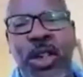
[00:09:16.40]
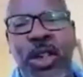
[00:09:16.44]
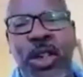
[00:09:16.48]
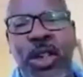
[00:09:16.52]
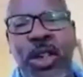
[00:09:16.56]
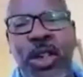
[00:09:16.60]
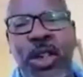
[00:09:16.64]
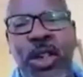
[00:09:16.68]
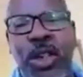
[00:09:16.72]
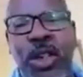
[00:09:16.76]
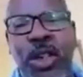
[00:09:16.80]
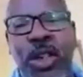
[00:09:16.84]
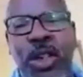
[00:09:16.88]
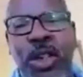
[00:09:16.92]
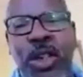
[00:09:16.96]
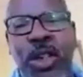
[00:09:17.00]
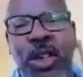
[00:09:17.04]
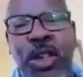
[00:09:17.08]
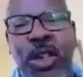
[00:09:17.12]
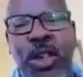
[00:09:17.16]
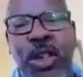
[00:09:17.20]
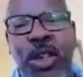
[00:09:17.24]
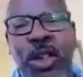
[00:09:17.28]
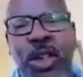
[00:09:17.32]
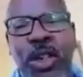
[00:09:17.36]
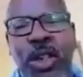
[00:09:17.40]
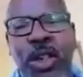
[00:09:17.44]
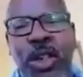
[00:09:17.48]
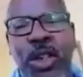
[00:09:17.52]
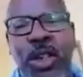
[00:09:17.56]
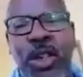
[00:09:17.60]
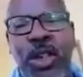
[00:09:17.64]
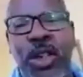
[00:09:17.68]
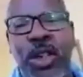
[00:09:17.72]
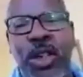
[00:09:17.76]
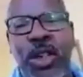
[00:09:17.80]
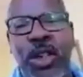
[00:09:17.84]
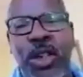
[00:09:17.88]

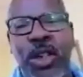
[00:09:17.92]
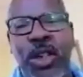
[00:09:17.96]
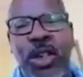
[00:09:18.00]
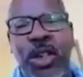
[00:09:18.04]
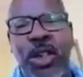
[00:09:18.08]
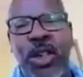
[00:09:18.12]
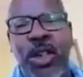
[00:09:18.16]
(no one is talking)